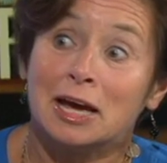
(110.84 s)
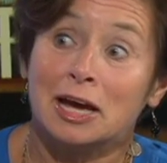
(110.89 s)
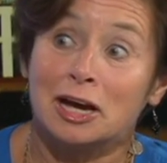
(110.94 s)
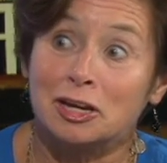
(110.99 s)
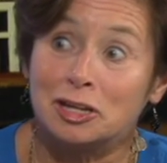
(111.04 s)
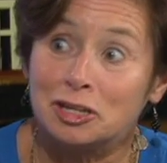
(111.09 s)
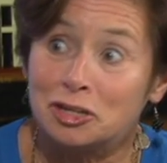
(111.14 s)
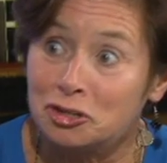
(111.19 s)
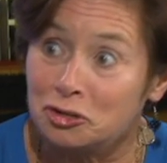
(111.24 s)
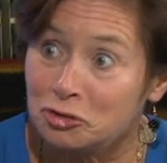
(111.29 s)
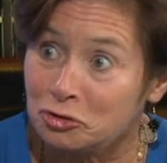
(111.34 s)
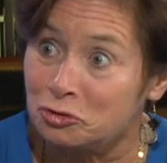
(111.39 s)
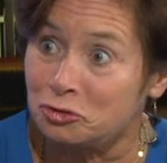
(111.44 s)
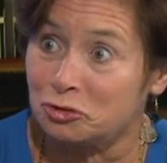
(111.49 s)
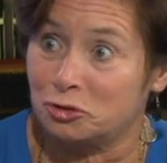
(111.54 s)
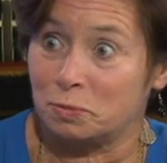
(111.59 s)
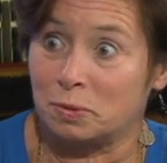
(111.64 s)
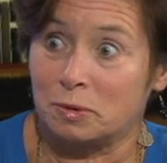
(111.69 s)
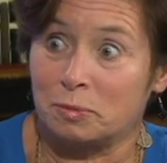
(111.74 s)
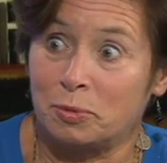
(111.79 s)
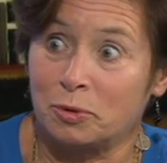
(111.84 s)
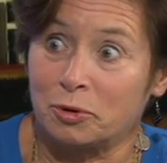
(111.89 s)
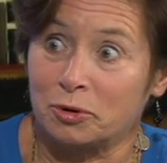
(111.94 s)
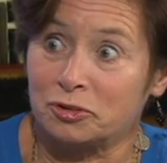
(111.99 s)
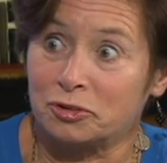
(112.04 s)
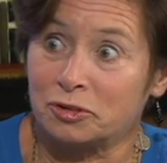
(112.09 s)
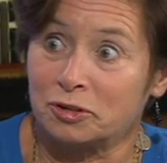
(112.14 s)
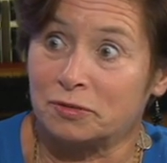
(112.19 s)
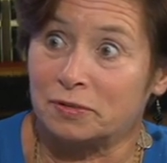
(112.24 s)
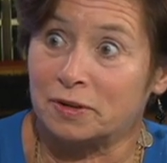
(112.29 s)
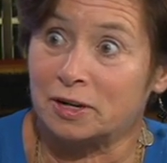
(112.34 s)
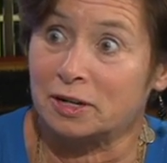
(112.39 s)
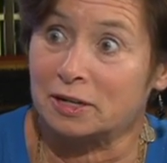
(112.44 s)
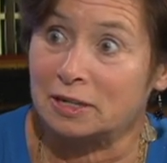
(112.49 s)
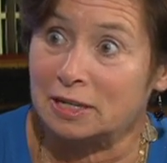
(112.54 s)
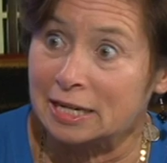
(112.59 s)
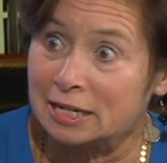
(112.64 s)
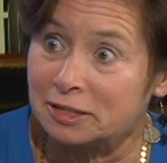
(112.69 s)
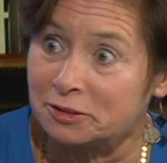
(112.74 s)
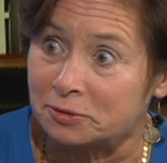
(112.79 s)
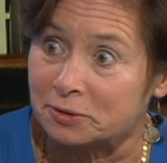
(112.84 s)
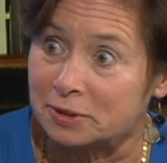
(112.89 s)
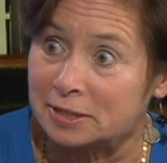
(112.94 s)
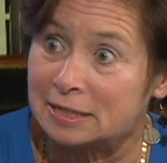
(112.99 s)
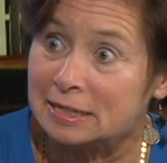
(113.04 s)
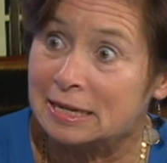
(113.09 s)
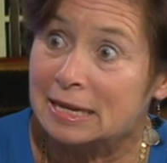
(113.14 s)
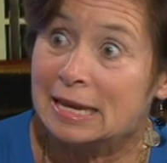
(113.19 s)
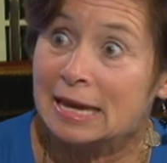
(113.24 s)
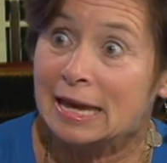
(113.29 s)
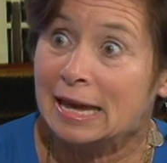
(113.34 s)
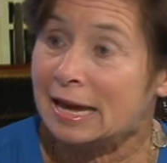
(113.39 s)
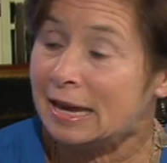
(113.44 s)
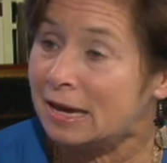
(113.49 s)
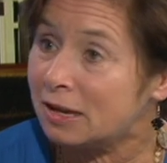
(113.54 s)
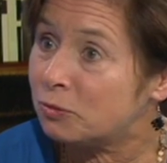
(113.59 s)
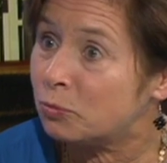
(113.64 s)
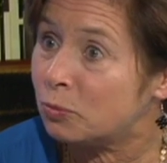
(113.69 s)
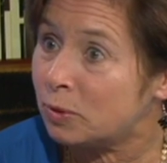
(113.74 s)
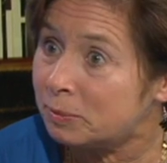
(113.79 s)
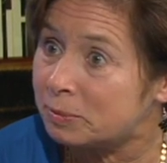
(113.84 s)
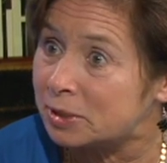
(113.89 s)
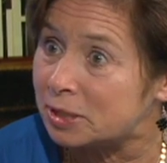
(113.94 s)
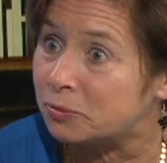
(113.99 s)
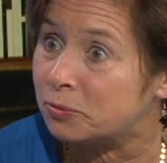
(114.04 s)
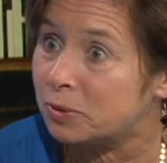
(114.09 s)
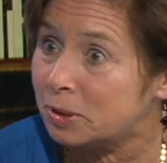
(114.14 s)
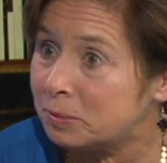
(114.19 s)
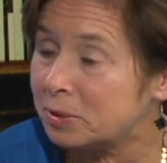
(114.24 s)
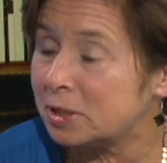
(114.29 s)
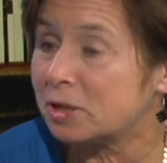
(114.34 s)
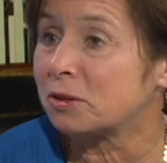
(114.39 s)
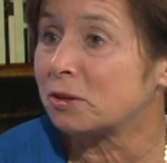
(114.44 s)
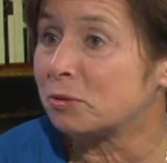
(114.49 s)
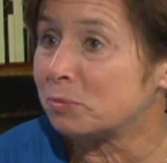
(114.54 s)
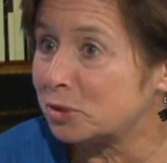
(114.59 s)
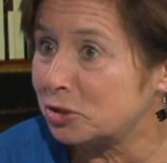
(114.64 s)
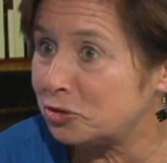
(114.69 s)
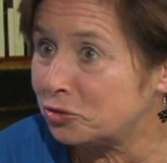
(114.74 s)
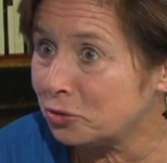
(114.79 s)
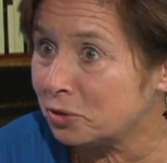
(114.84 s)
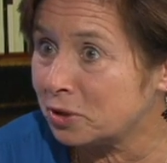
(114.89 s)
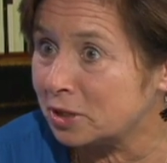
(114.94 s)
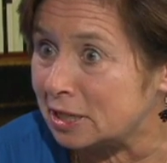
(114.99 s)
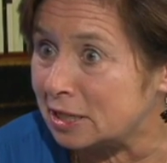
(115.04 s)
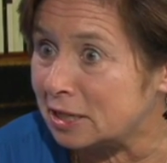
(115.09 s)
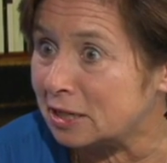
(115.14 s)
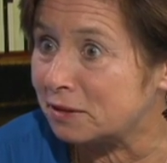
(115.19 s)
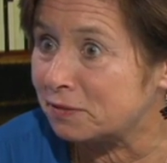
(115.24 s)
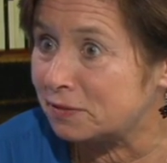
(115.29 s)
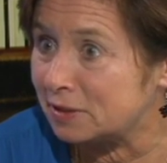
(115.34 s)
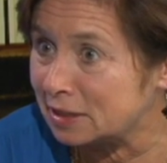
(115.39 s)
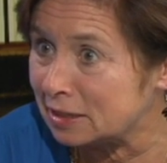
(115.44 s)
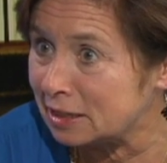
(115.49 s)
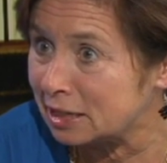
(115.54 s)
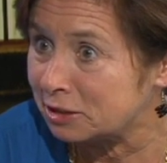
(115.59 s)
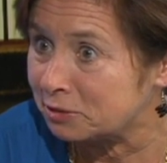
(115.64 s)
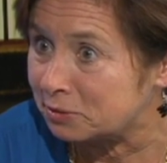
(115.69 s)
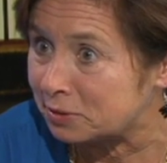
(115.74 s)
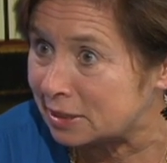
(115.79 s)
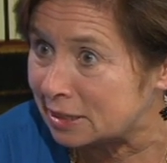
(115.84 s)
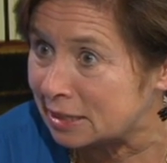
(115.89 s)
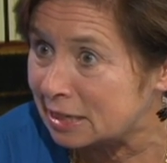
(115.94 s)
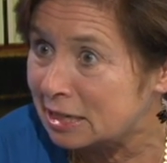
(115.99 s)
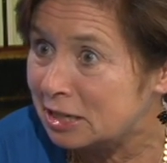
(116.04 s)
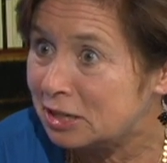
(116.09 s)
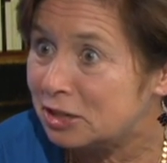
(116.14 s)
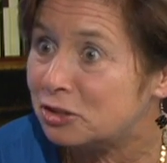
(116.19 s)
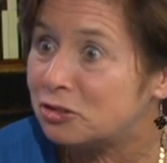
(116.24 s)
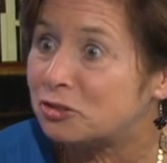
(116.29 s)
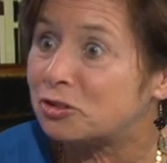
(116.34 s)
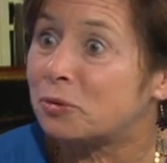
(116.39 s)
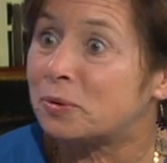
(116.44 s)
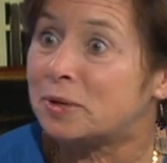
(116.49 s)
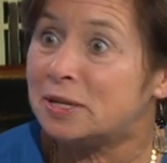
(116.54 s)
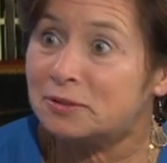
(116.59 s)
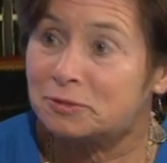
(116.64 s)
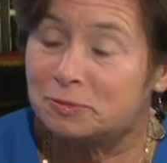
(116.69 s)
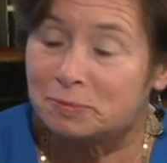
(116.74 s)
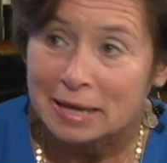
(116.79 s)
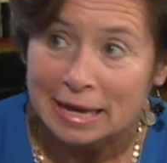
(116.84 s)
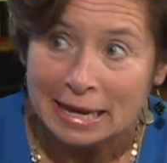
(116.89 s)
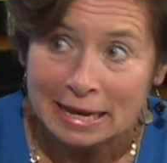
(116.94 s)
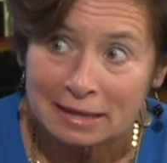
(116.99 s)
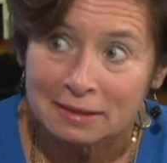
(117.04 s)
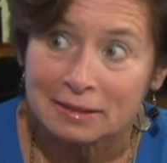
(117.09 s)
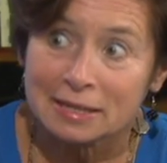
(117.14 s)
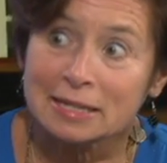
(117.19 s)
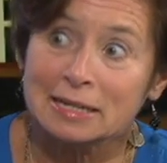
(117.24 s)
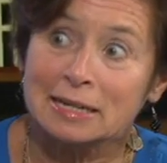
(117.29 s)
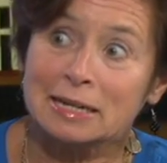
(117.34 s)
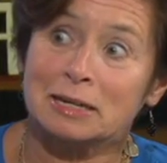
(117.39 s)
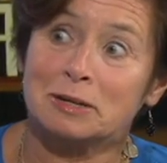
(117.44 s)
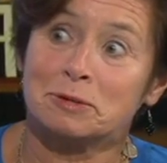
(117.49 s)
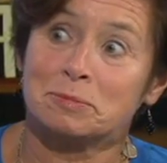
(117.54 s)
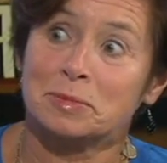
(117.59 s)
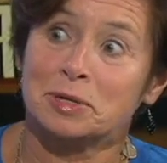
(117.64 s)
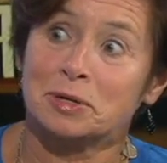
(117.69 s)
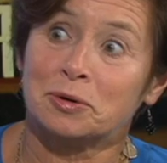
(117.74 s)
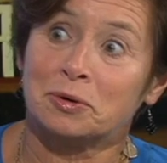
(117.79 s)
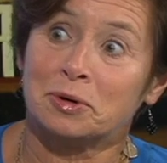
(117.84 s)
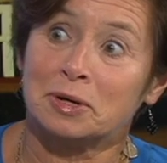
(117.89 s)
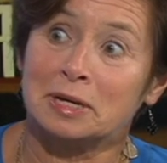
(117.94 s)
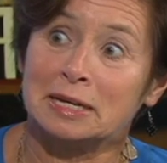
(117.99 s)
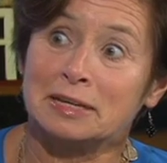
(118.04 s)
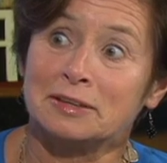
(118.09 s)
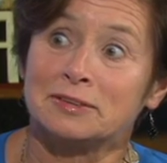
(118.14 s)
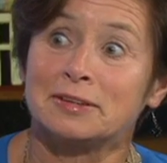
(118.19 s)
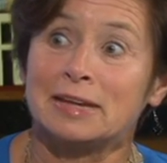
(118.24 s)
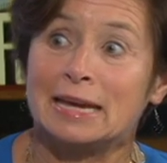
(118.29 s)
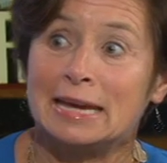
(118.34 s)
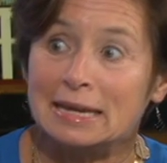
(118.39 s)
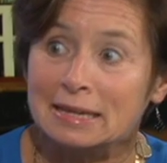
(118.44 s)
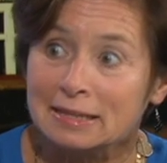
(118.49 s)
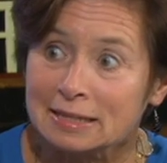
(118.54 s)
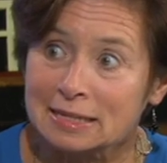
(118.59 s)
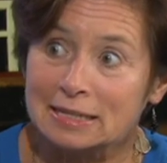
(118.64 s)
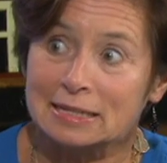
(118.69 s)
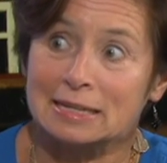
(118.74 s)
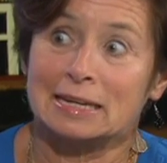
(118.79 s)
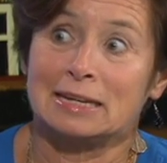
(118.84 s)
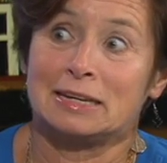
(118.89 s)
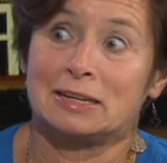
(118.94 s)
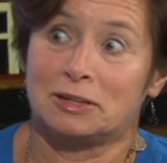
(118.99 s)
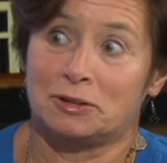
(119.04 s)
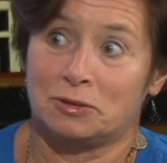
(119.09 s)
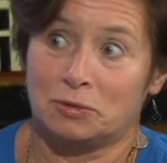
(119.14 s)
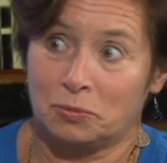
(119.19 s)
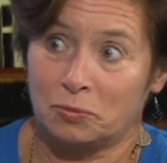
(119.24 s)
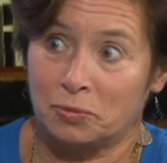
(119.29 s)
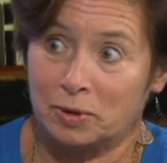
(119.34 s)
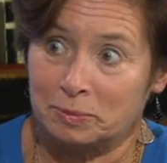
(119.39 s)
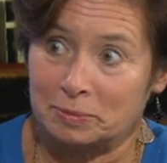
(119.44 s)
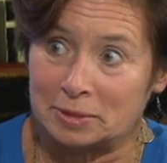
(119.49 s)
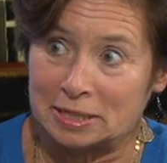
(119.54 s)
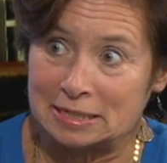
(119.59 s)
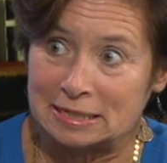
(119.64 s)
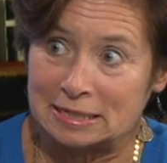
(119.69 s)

a huge proportion of our electorate, and women. Women are the majority of the electorate. So he's alienated minorities, alienated women.